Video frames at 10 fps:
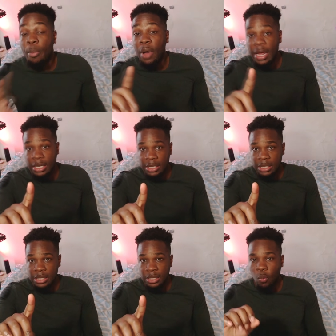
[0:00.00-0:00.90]
But
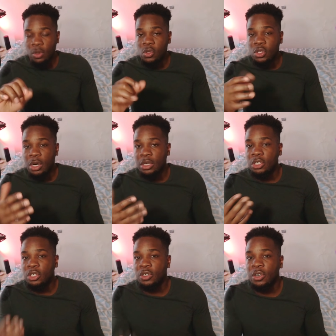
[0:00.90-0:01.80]
when you start to
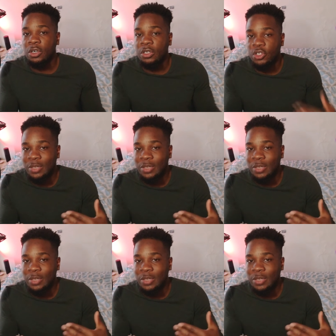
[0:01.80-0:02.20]
turn,